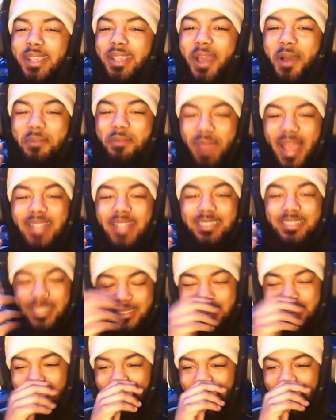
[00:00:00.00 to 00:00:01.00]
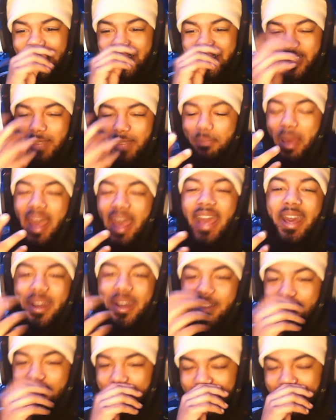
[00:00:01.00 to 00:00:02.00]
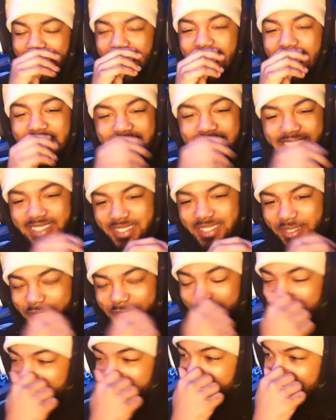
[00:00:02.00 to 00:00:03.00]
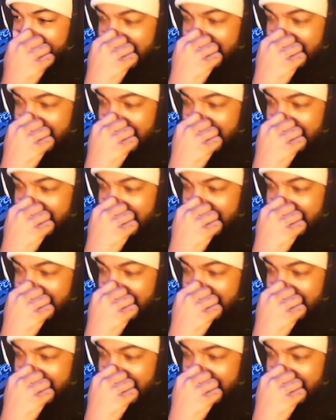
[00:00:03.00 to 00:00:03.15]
yo, man, this is on a good path. And then he said divorce.